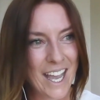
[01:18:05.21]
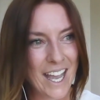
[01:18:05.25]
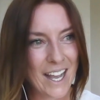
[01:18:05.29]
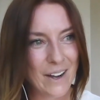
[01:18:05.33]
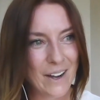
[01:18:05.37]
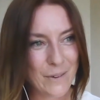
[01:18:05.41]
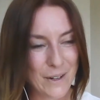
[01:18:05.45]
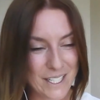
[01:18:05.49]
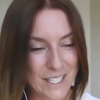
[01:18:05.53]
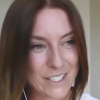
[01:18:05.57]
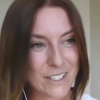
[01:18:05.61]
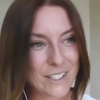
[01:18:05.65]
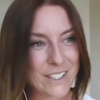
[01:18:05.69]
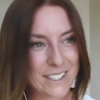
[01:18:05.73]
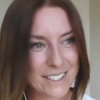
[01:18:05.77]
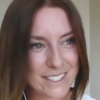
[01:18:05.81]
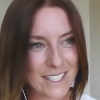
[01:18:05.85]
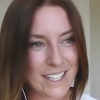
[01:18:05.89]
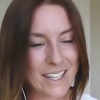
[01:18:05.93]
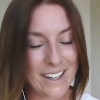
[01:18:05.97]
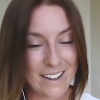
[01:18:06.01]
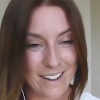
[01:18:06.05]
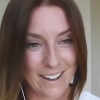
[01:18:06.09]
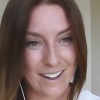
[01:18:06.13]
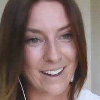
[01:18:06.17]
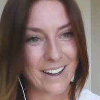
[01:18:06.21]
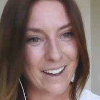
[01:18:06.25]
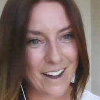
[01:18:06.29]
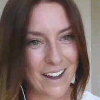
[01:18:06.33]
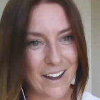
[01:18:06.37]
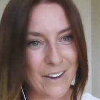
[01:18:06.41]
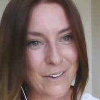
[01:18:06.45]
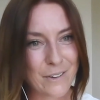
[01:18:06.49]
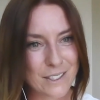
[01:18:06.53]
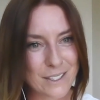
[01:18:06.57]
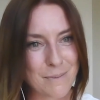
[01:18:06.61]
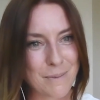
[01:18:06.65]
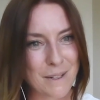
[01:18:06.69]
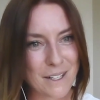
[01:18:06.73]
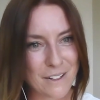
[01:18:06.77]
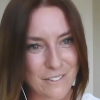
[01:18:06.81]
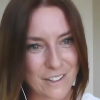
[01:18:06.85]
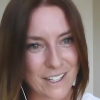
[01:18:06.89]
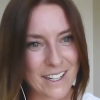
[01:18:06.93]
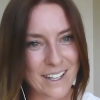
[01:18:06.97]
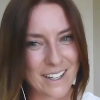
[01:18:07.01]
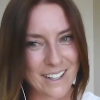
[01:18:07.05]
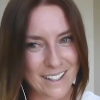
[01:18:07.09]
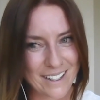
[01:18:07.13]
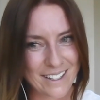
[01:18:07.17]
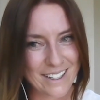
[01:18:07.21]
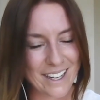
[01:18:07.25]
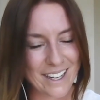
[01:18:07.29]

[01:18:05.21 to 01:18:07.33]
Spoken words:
which was, I was a bit of a,